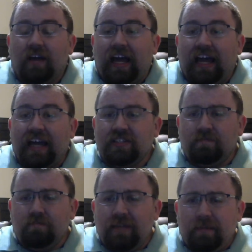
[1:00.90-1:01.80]
as
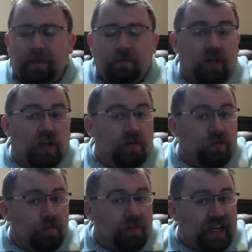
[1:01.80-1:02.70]
many people know
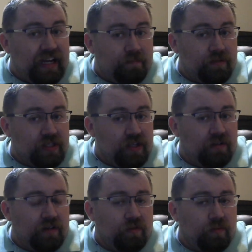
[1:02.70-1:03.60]
through my
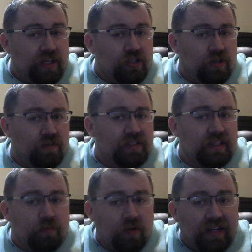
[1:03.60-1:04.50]
episode and through my shows,
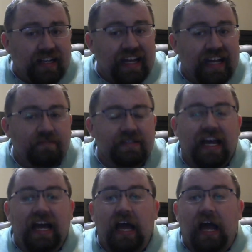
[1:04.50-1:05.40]
the Brewing Labs,
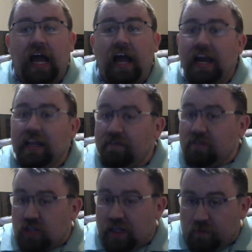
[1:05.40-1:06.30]
I love
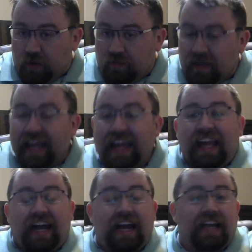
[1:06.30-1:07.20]
the Jank Brew.
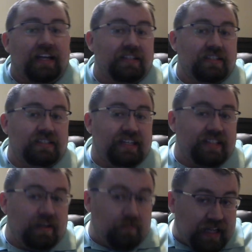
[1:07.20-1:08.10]
I like to
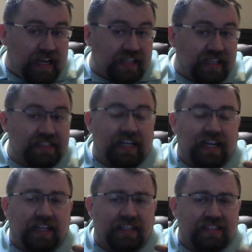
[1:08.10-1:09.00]
test out mechanics.
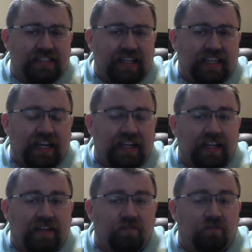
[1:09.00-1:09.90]
I like to see kind of
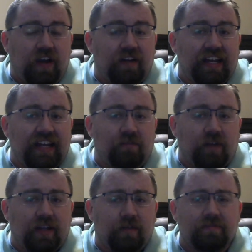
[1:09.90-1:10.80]
like variety
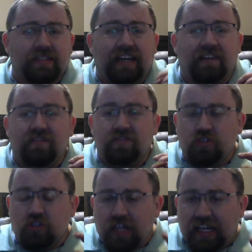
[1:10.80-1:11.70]
realms of
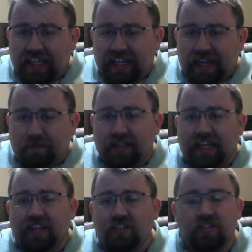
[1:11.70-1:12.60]
janky
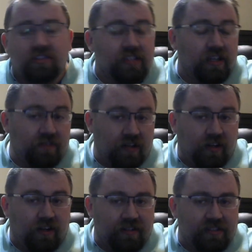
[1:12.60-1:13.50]
applications of
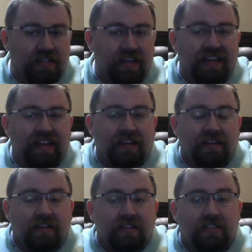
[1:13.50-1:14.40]
cards.
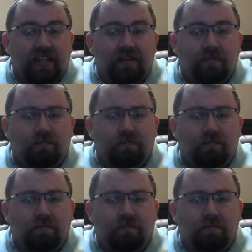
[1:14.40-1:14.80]
So